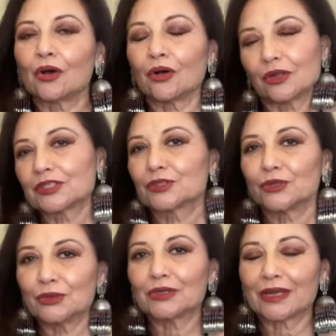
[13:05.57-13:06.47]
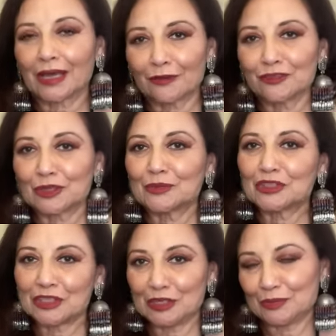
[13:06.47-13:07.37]
Also, you could have some
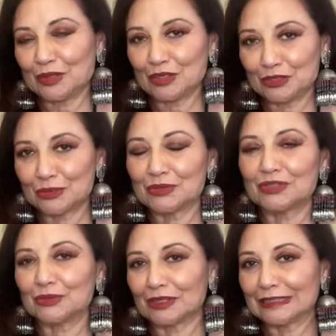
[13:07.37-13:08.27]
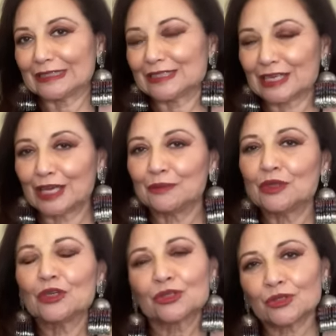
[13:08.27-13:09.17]
sleep issues during this time,
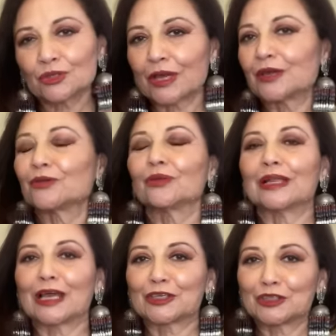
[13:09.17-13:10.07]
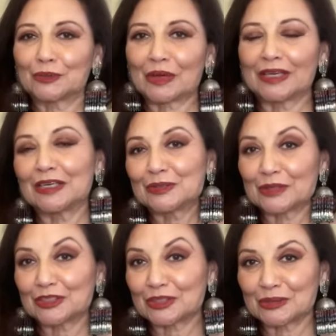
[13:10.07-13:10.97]
so try to relax your mind as
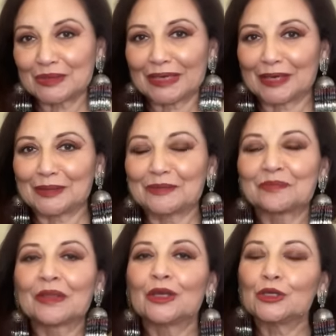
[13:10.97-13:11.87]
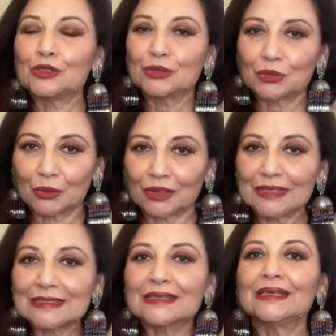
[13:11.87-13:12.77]
much as you can.
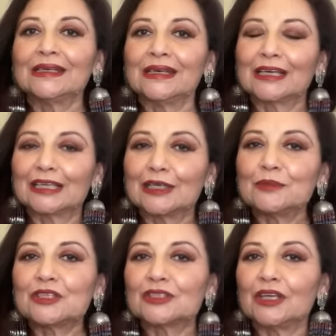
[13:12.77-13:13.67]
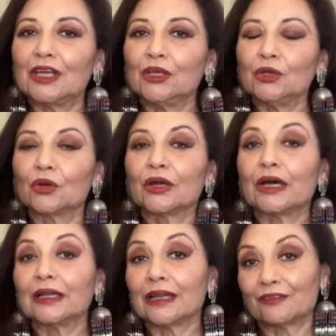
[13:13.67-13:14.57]
Taurus, Eclipse is in your
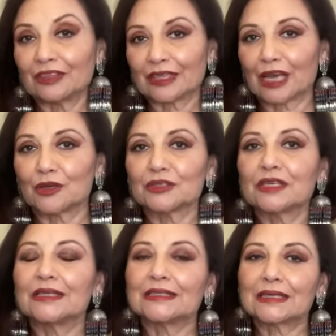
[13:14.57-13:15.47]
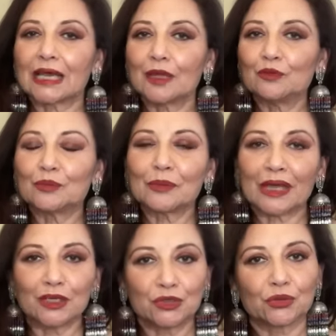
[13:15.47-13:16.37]
11th house. It's time to
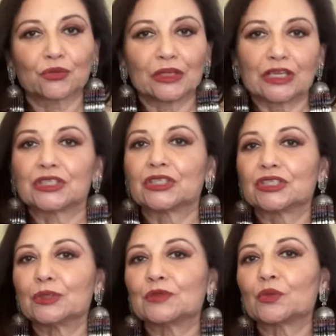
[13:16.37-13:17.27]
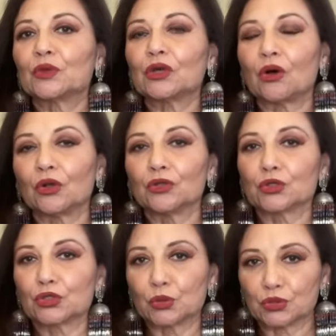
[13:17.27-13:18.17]
manage your relationships with all your
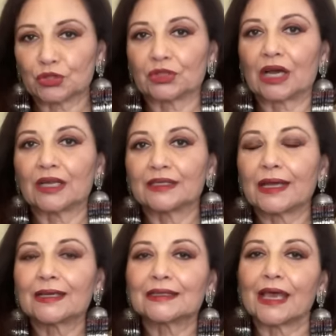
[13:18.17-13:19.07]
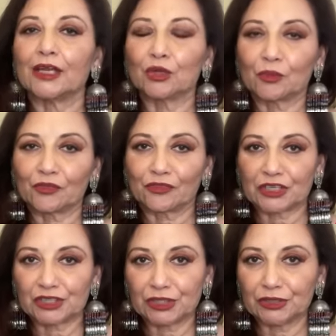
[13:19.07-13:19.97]
social contacts and your
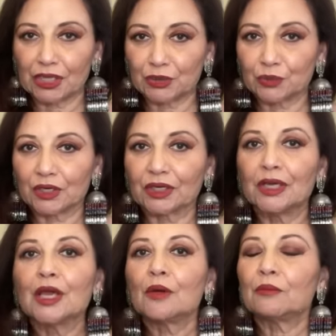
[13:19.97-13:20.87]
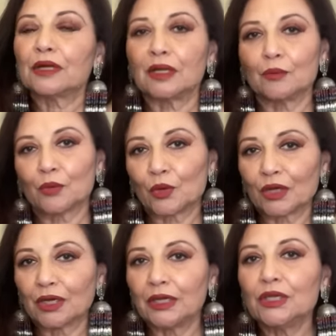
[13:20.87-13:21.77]
professional network. But
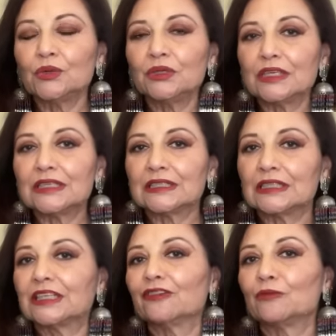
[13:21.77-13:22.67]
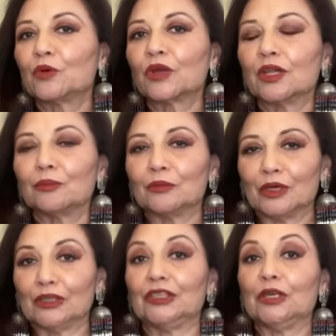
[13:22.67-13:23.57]
importantly, you need to give more Im-
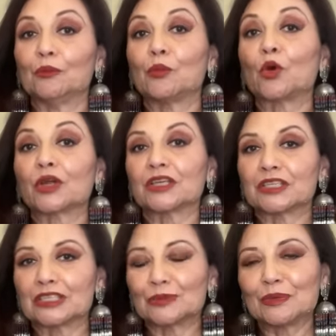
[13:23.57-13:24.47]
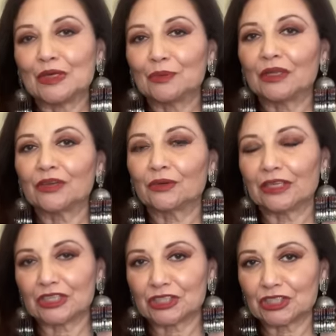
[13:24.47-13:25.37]
uh, the importance to people and
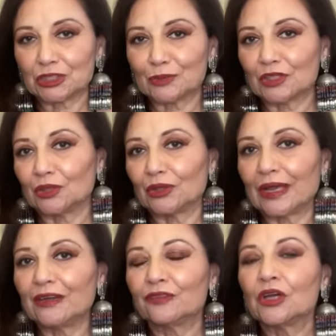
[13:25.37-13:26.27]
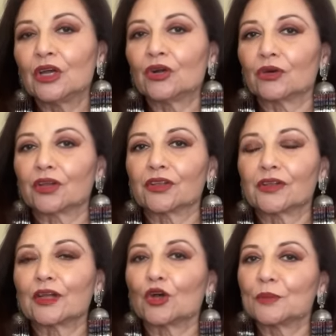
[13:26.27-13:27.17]
relationships in your life rather
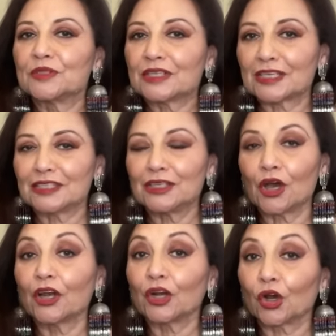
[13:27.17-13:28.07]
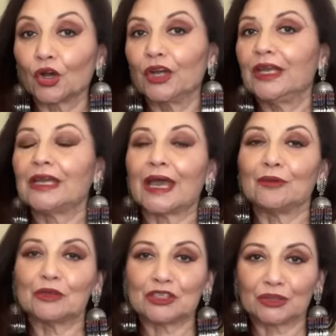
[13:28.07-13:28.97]
than obsessing on earning
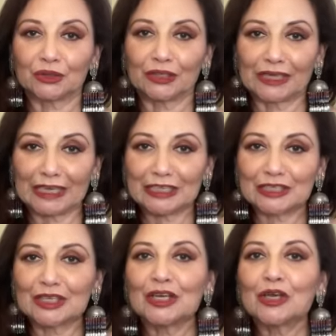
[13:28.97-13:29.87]
and material gains.